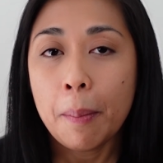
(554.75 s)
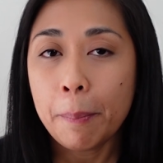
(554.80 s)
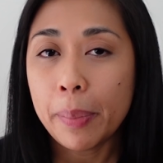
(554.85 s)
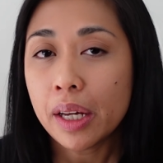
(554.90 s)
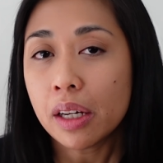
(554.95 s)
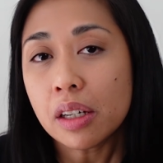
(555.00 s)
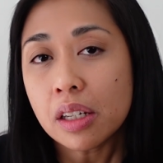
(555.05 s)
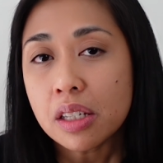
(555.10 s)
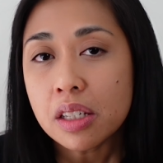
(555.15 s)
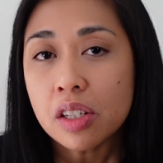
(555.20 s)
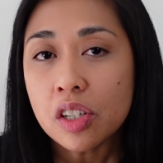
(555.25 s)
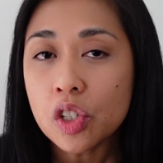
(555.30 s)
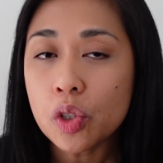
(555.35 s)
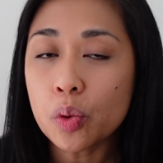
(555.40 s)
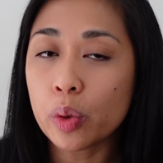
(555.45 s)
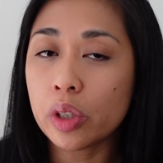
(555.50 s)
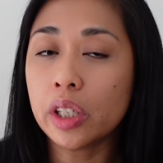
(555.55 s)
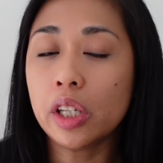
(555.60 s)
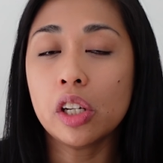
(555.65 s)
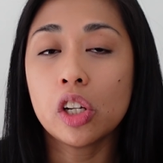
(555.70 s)
Because
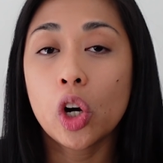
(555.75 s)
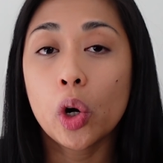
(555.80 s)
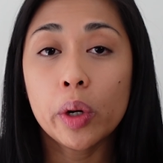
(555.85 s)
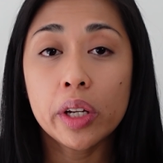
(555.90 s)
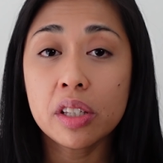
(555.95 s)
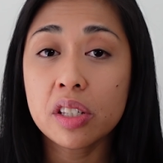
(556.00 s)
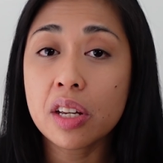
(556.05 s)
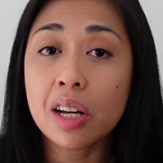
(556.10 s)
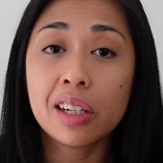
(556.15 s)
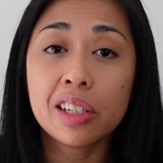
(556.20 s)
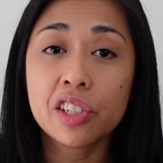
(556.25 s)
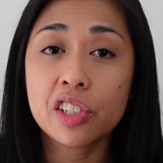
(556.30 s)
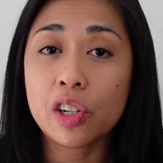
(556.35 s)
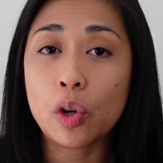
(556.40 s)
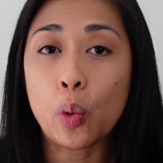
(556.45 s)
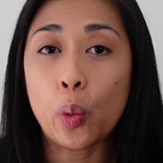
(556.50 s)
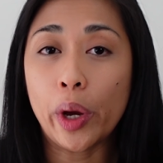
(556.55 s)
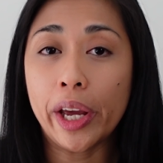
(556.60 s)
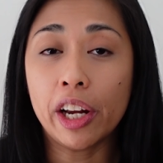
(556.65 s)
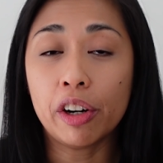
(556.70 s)
there's really no
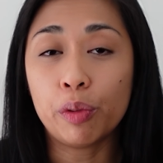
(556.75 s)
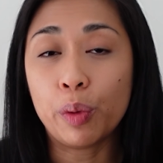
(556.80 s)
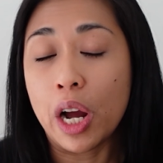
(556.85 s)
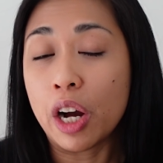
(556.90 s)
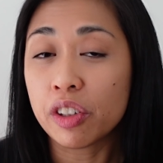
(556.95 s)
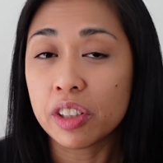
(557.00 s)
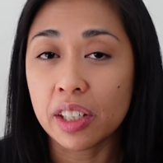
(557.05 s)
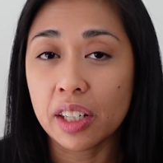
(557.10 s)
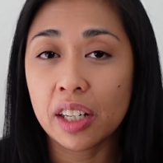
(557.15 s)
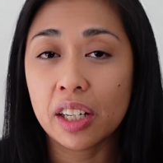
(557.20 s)
intelligent way around